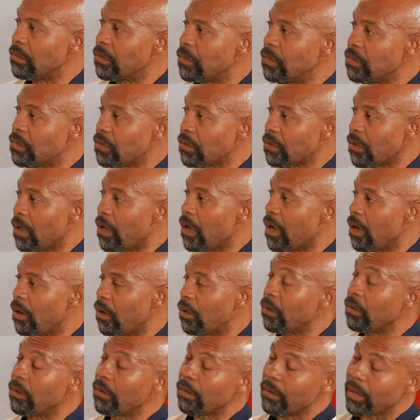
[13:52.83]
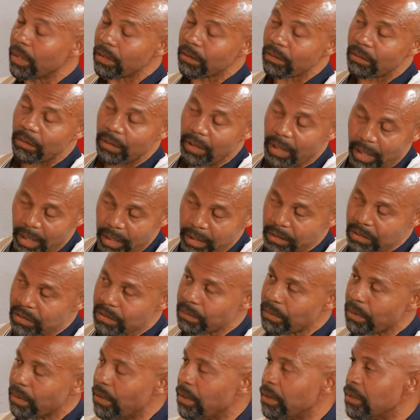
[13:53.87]
who saw, or rather, who had
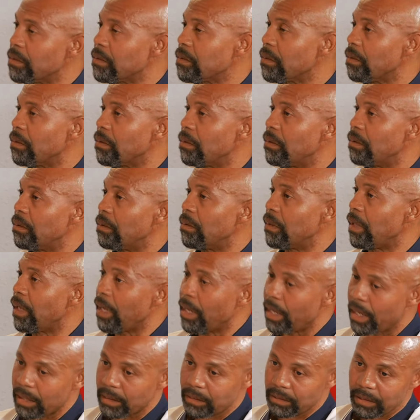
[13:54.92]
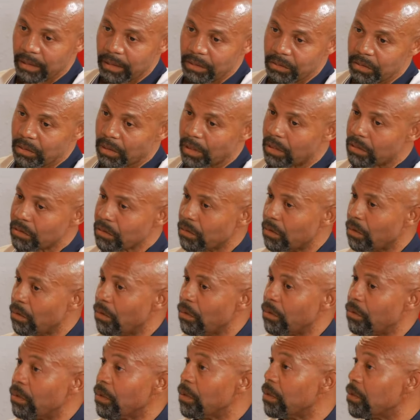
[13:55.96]
experience, or who had the education,
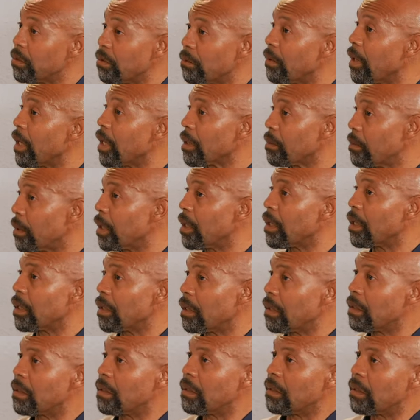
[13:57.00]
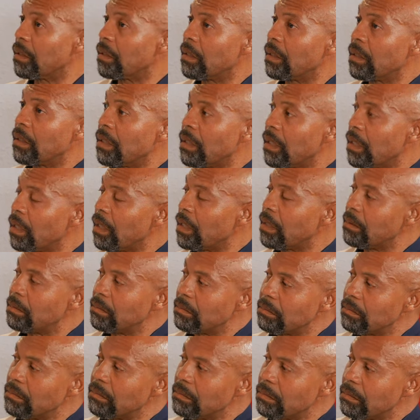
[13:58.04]
or who could direct me.
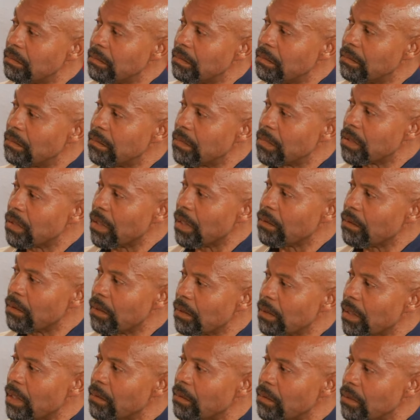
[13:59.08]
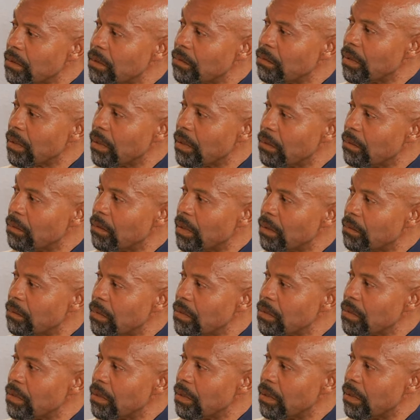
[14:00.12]
Um, so I think that was really what
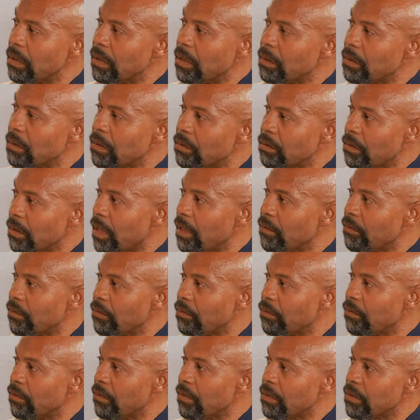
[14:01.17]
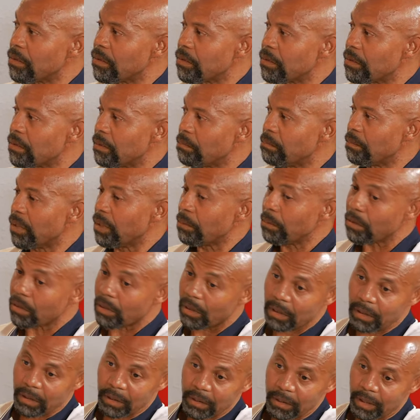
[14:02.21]
was the uh, the driving force. People call it